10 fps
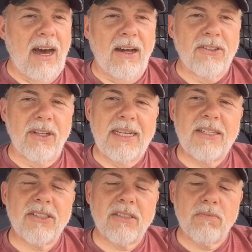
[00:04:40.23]

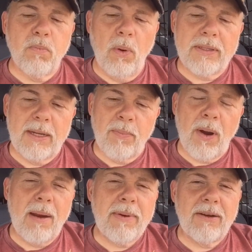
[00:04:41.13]
Unless what they
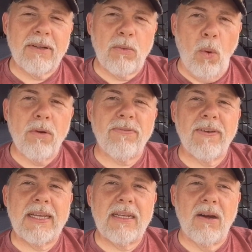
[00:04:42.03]
primarily want to
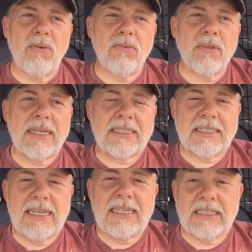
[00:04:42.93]
feed on
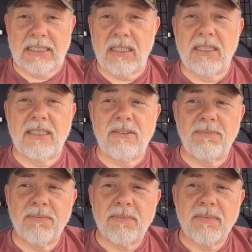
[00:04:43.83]
is getting
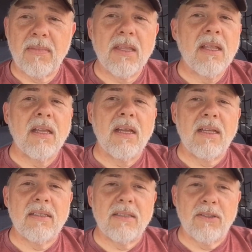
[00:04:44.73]
slim,
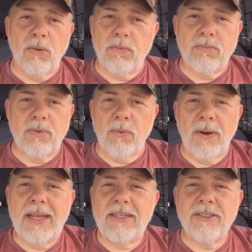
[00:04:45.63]
the the
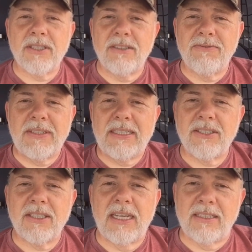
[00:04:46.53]
red ear
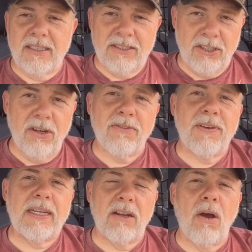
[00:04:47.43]
sunfish is, is going to
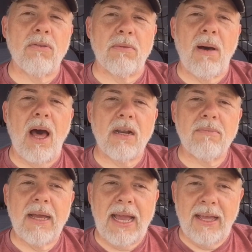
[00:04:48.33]
feed along the
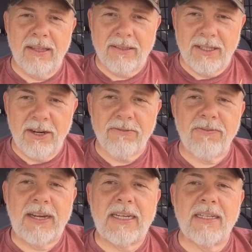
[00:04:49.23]
bottom, and they're
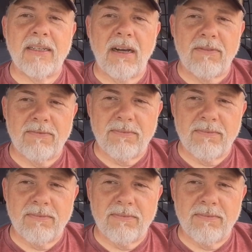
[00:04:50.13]
feeding